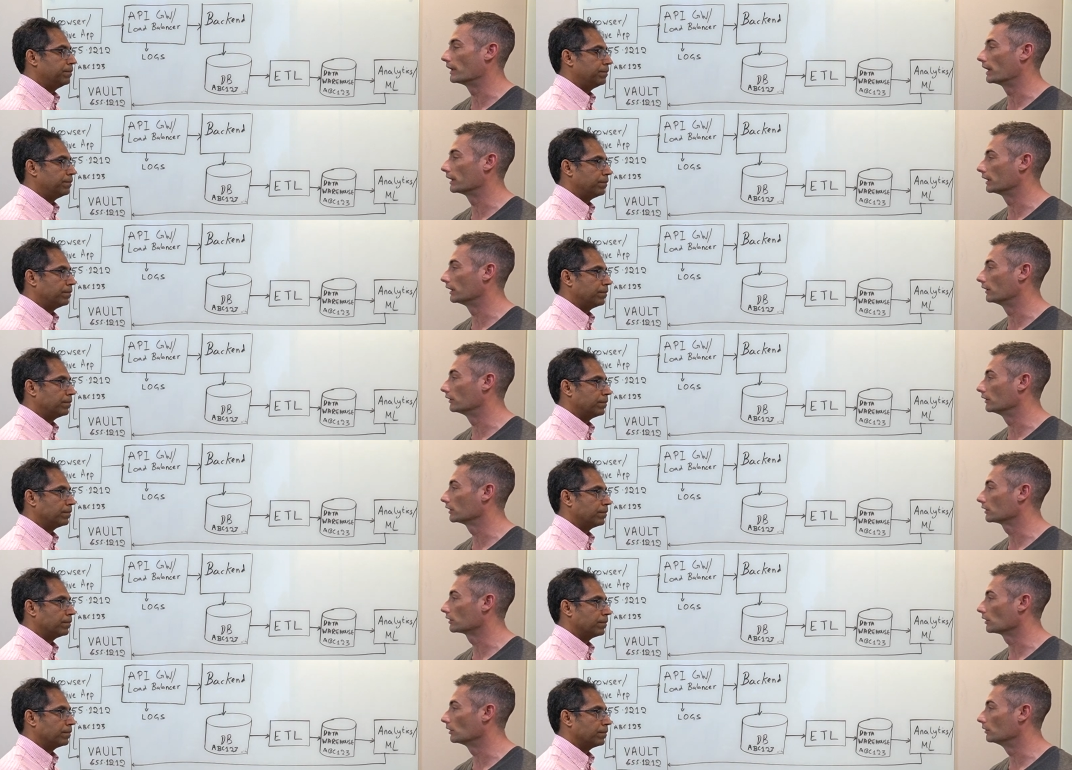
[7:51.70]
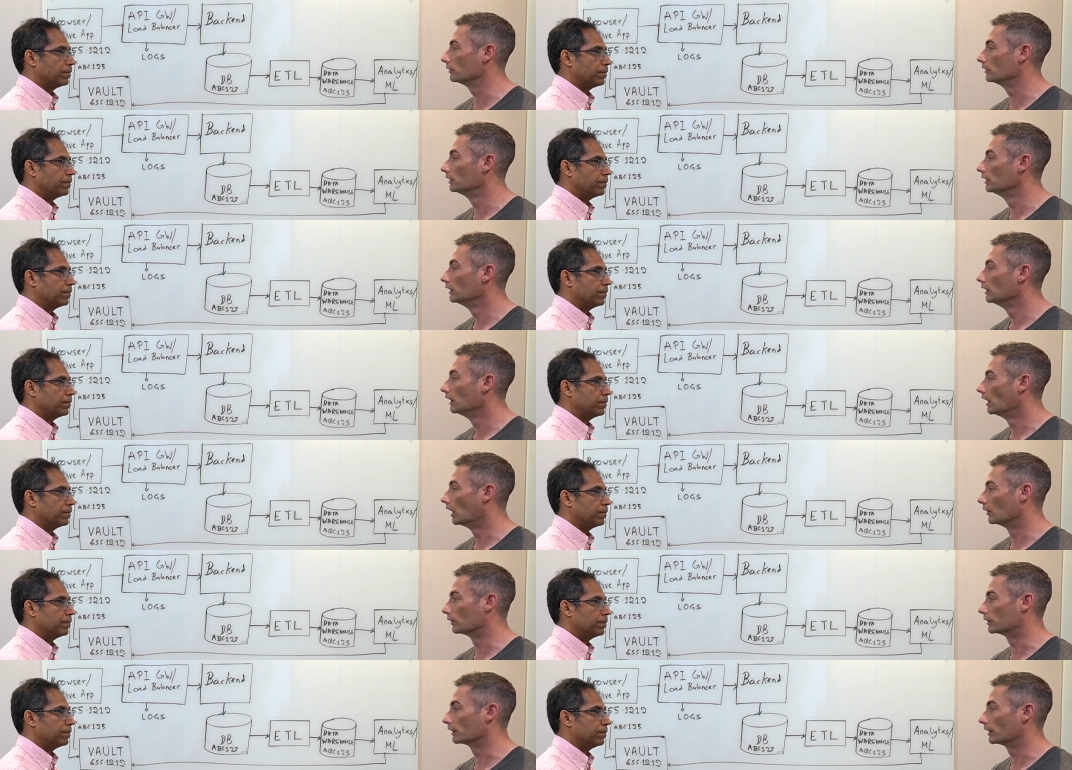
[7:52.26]
Speaker 1: that area code.
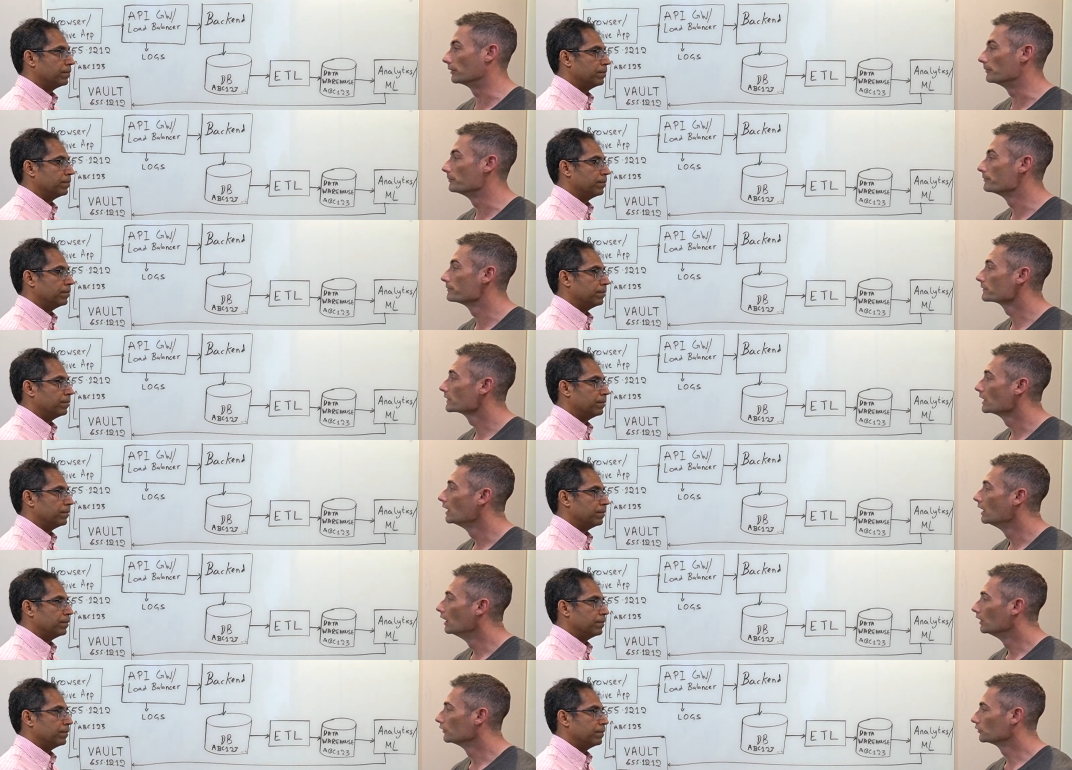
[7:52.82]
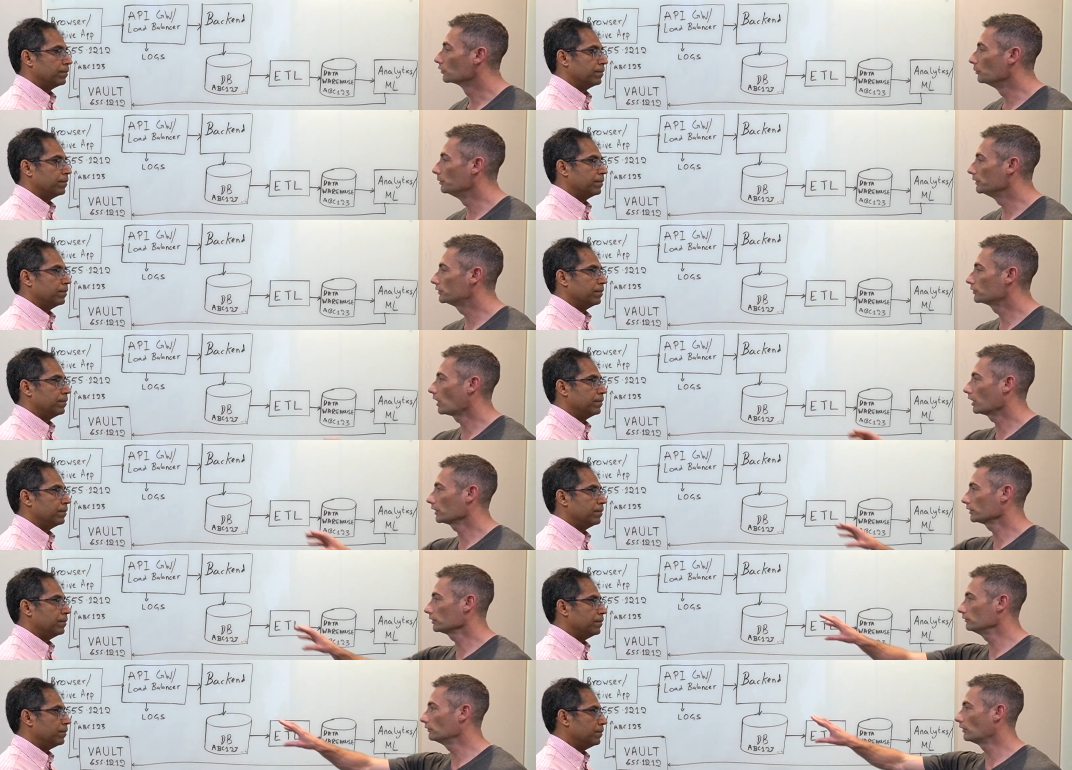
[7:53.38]
Okay. So we
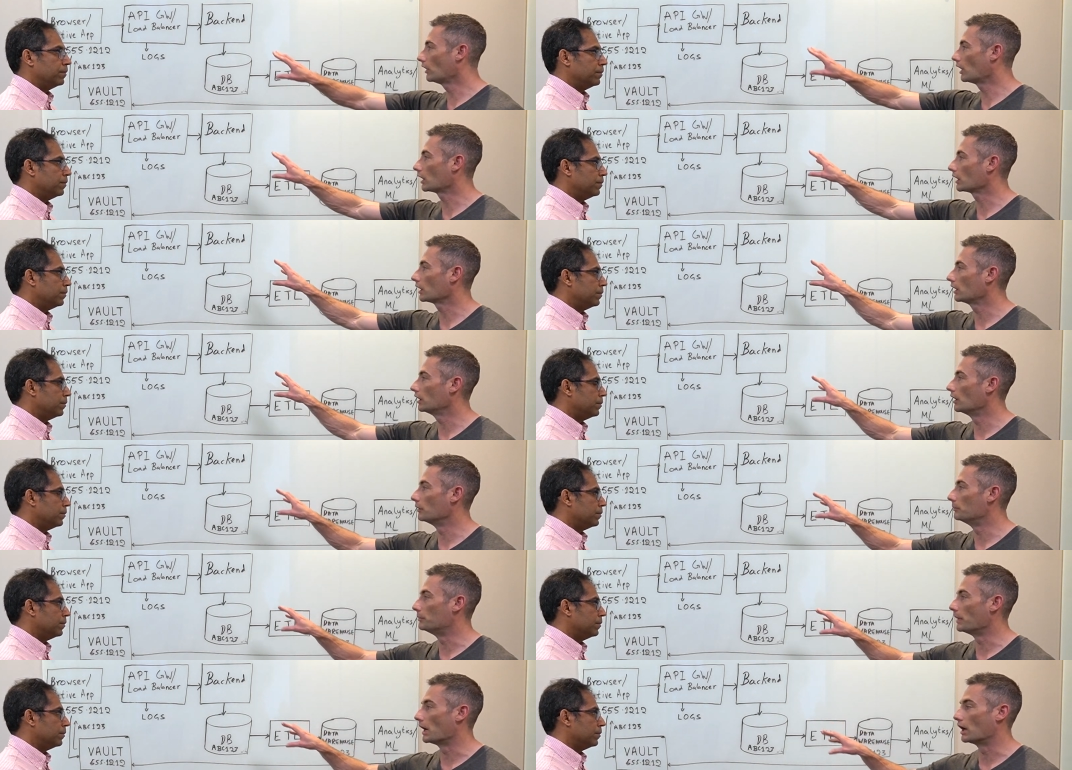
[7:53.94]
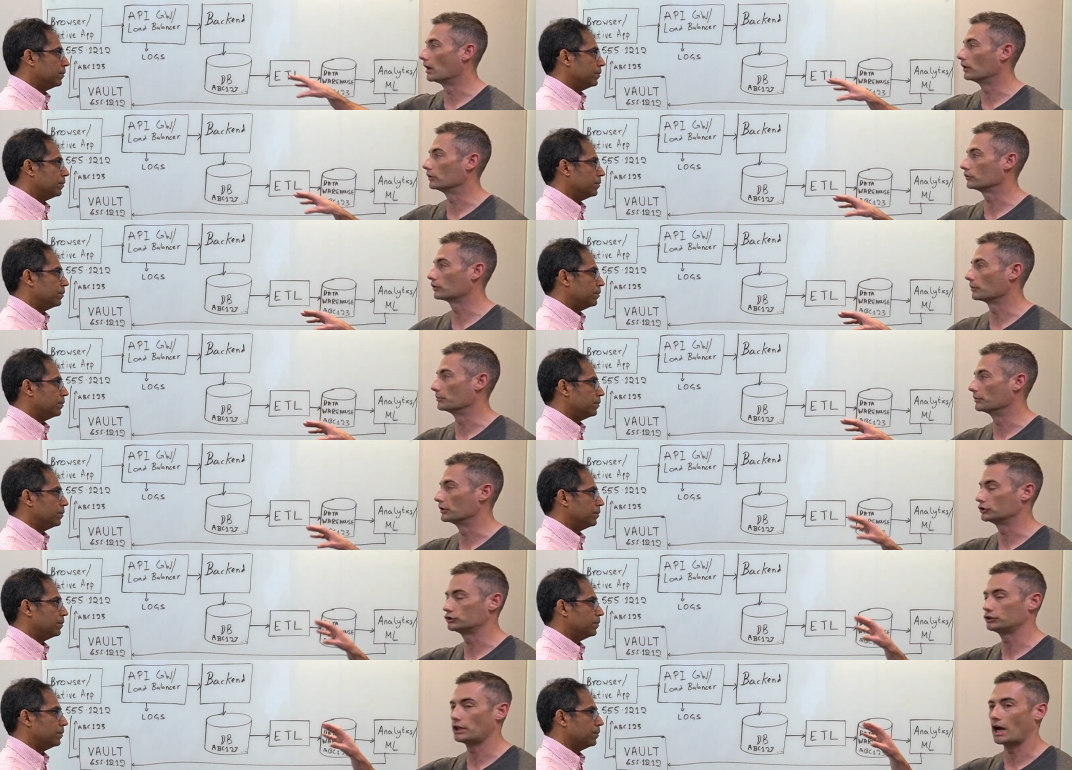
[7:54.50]
talked a lot about
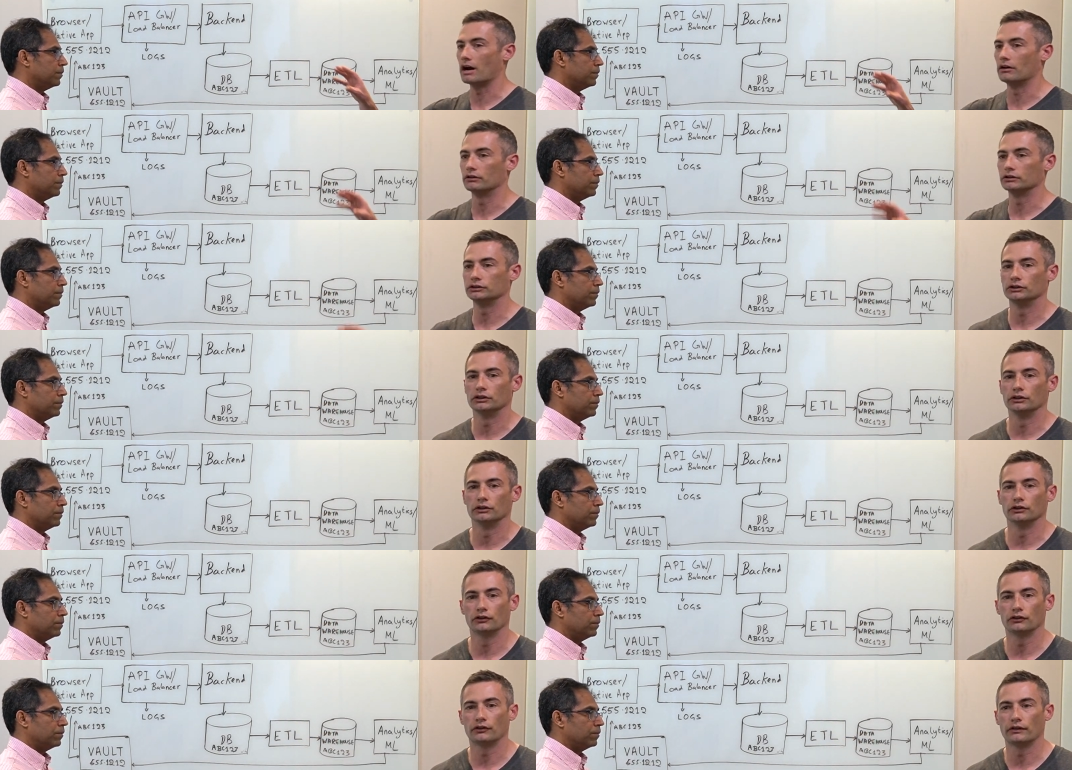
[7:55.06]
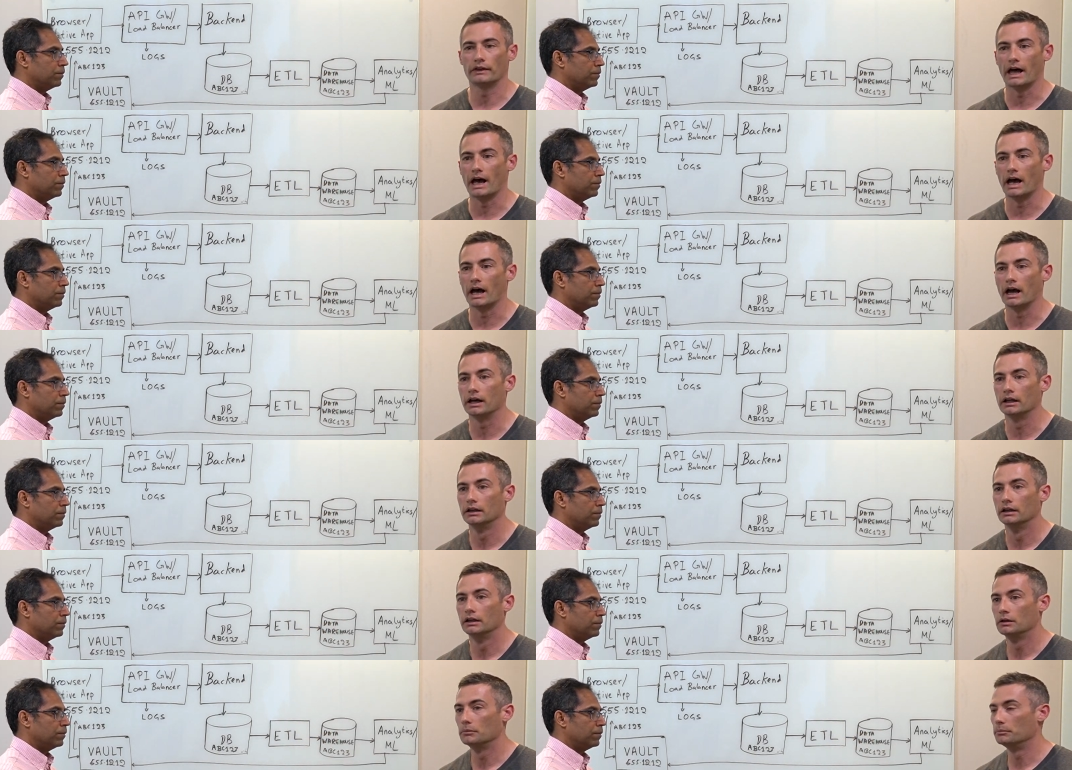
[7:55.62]
some of the challenges
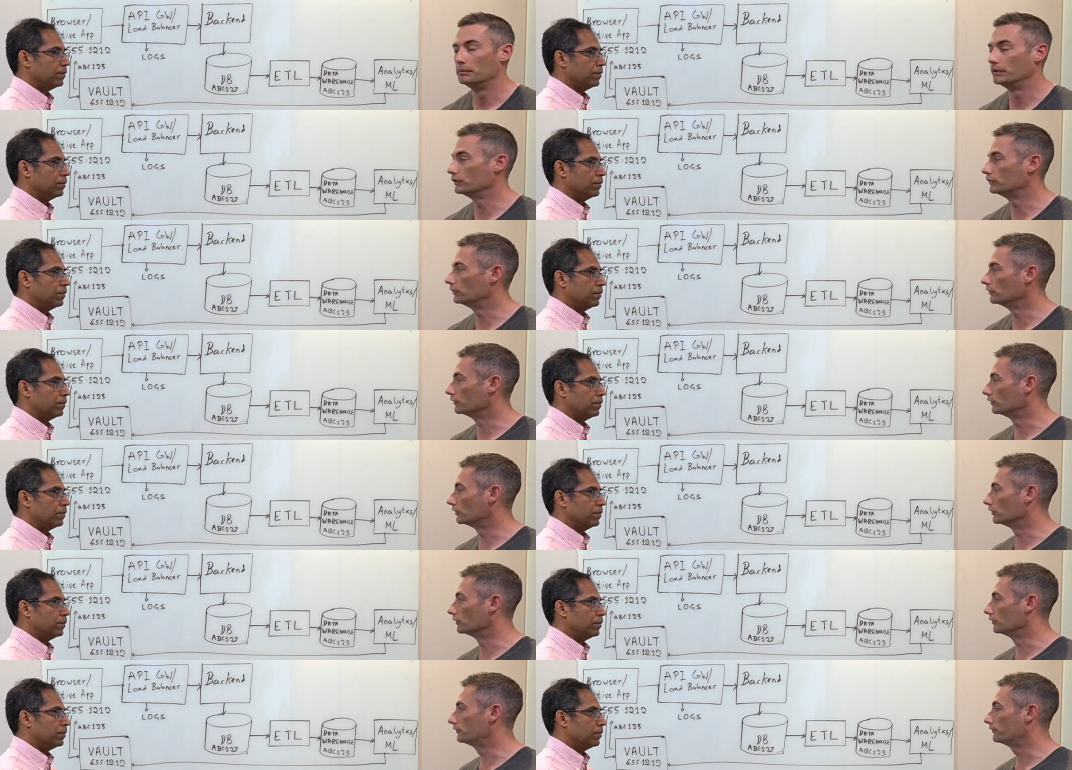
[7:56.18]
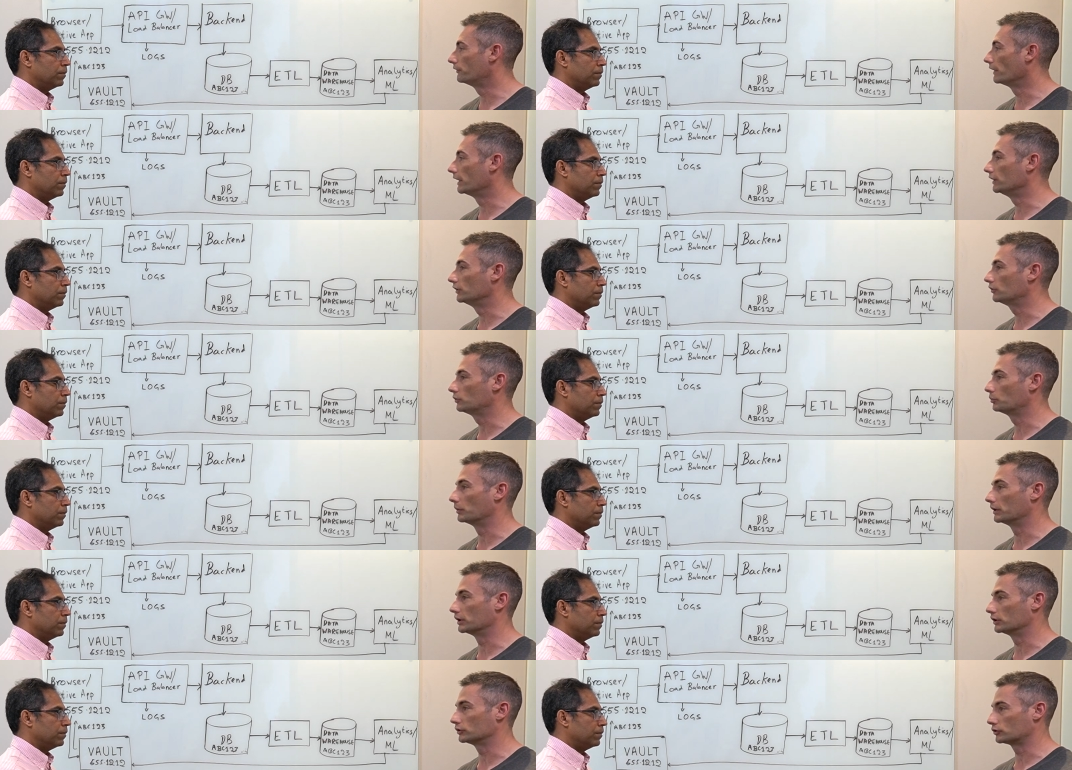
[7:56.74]
that businesses
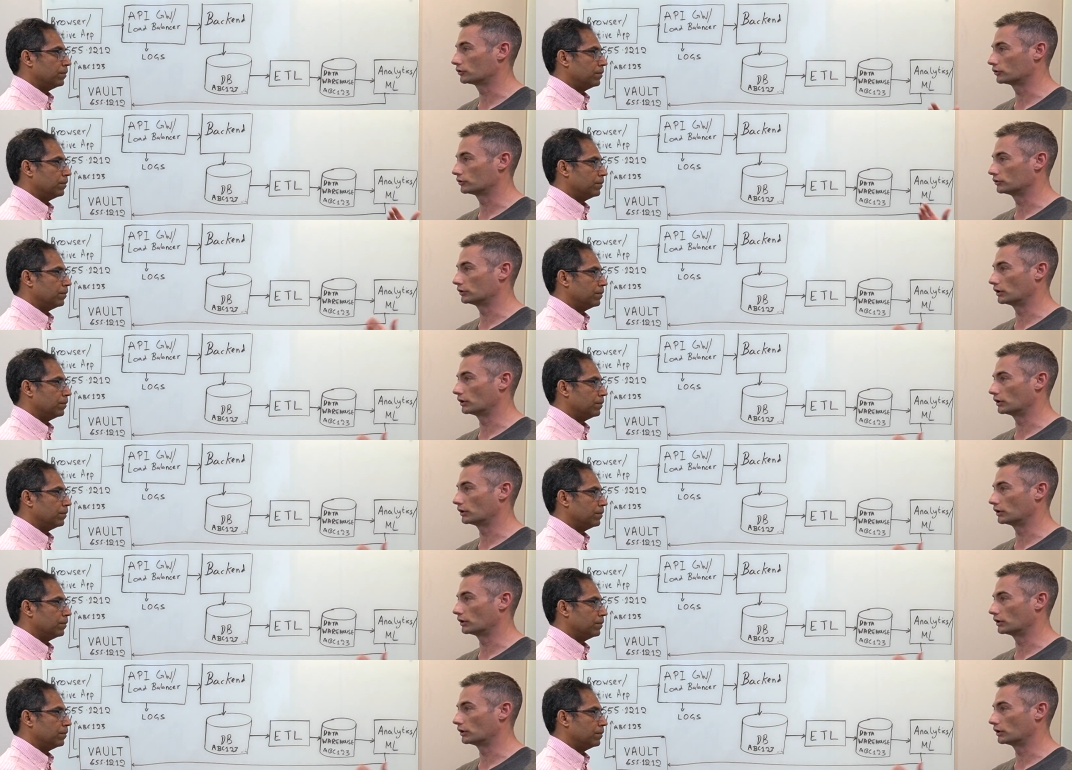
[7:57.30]
face when it